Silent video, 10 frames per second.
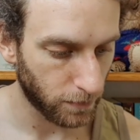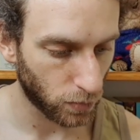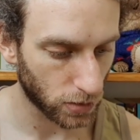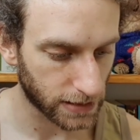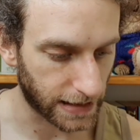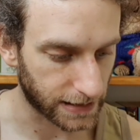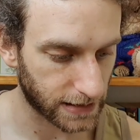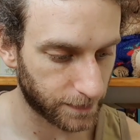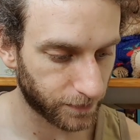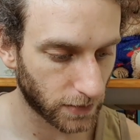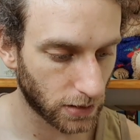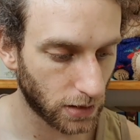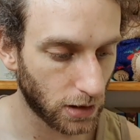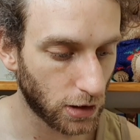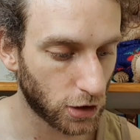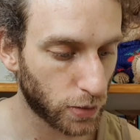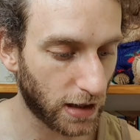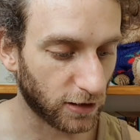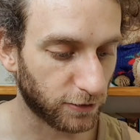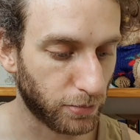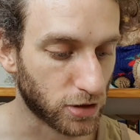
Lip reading: What's next? 12.